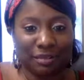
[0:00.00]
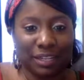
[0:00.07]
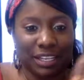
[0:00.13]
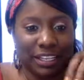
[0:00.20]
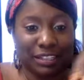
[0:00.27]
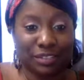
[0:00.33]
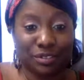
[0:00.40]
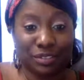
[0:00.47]
week
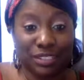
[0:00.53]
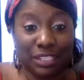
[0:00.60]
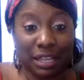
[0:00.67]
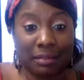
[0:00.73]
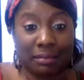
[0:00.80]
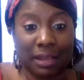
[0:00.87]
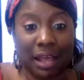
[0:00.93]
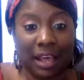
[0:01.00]
and do
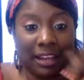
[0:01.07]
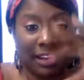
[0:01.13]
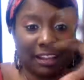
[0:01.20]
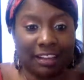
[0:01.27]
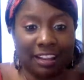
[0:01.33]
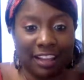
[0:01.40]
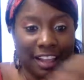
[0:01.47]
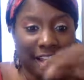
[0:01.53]
some kind
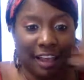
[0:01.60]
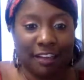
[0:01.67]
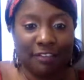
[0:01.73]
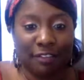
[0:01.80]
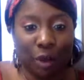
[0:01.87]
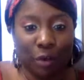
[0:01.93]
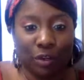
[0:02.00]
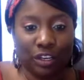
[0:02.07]
of
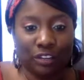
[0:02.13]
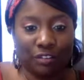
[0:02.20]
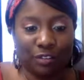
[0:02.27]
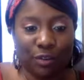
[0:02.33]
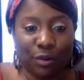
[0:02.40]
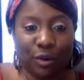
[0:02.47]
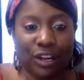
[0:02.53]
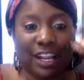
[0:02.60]
voting
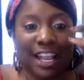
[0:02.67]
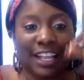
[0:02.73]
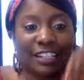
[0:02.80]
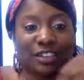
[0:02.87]
for it.